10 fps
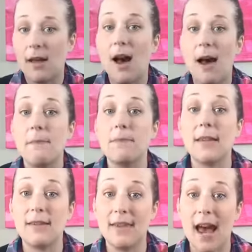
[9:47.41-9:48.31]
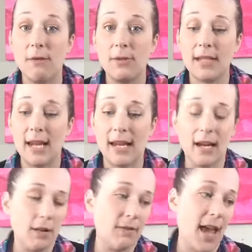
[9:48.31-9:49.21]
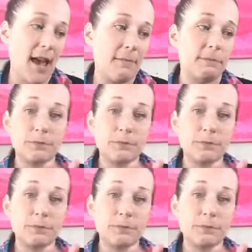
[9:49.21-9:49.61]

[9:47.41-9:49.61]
that will take care of that.